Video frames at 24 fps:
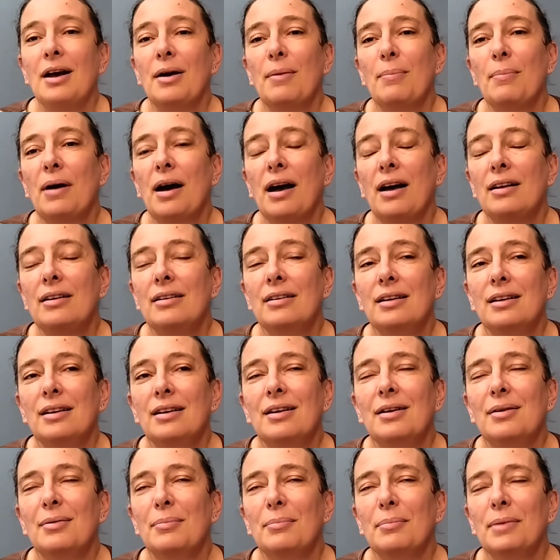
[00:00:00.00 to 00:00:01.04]
But
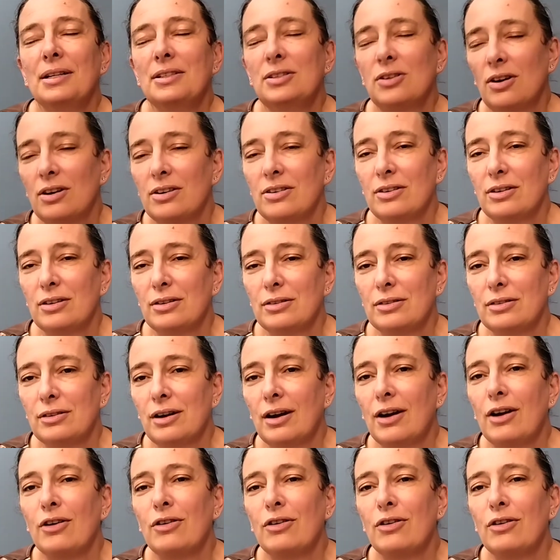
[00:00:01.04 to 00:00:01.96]
my daughter